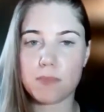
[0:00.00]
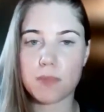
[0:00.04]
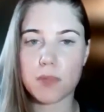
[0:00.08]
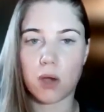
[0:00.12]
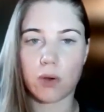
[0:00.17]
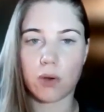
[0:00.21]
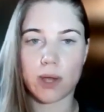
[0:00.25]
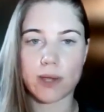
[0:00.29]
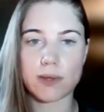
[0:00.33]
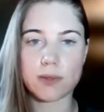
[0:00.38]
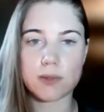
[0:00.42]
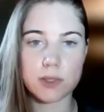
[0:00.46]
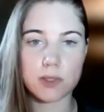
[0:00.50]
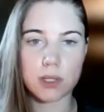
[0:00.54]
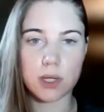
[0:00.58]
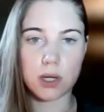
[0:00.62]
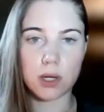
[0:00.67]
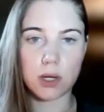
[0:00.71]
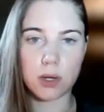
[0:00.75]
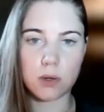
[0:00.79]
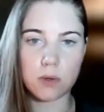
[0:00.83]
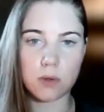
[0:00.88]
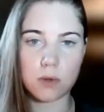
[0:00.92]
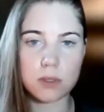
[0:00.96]
Okay,
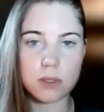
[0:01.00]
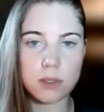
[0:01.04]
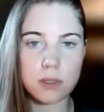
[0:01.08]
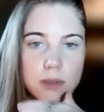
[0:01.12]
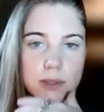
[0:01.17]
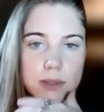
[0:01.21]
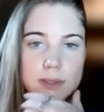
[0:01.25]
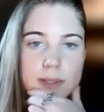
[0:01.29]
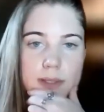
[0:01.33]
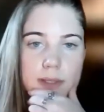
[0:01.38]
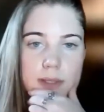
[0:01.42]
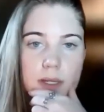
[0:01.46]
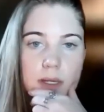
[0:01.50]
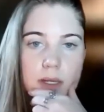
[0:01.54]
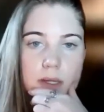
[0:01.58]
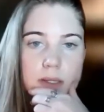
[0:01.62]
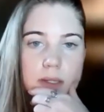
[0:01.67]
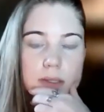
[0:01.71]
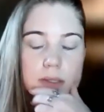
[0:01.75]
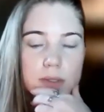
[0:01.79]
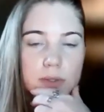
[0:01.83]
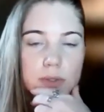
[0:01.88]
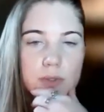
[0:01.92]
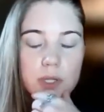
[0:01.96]
so let's
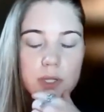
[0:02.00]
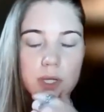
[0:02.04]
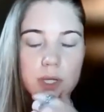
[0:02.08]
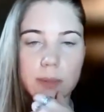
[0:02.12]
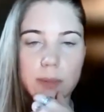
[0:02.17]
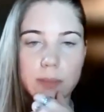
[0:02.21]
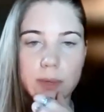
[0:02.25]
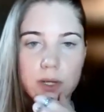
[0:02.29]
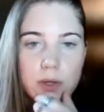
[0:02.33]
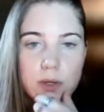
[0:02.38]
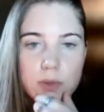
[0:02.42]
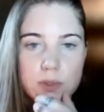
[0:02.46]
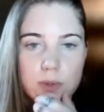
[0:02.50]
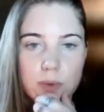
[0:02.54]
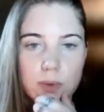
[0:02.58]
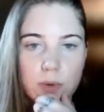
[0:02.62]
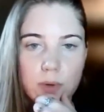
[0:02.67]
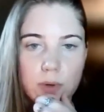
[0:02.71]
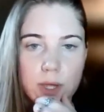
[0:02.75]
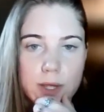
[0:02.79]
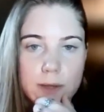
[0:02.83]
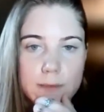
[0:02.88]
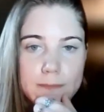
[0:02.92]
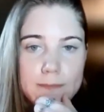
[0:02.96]
see, just looking at my notes real
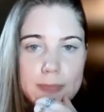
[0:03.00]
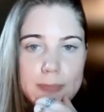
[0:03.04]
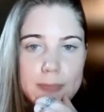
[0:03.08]
quick.